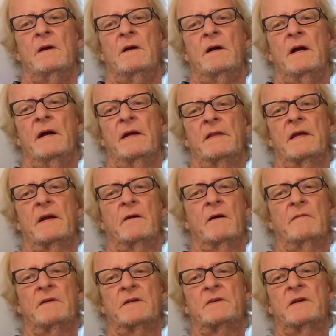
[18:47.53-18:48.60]
and they don't
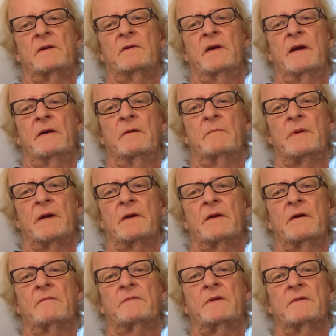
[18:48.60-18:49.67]
have a generator big
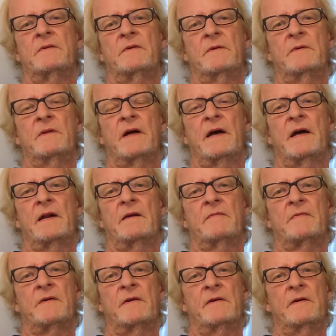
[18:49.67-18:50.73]
enough to do that
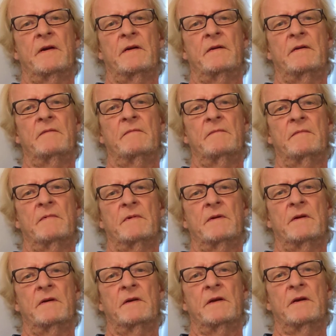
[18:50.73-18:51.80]
if they're
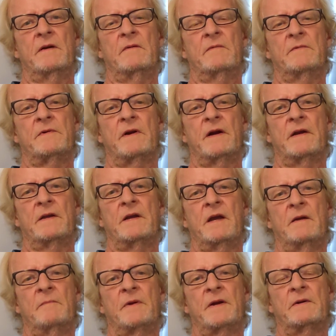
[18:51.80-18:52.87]
dry
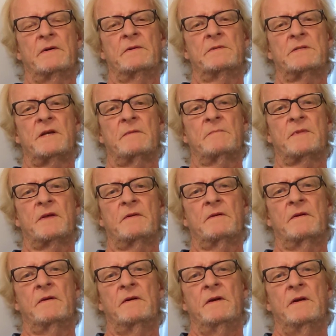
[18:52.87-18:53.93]
camping or
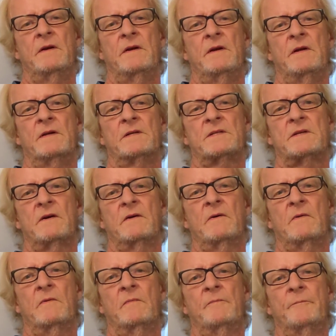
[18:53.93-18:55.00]
something.
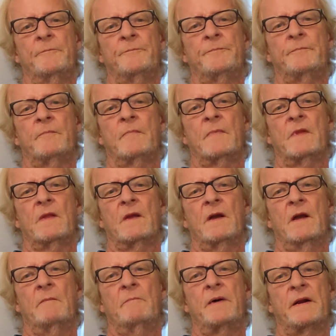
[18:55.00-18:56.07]
So,
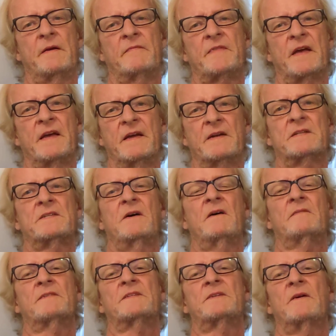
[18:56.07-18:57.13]
but if they get a
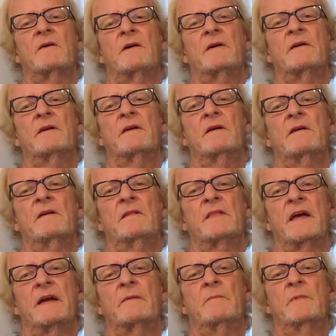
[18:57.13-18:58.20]
soft start,
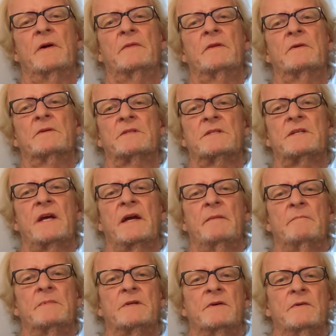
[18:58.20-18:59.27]
they can run those
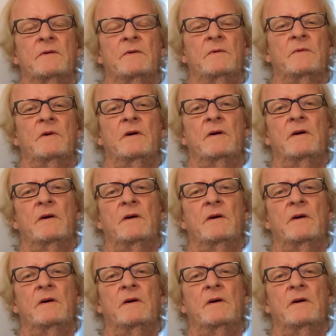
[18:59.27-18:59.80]
same two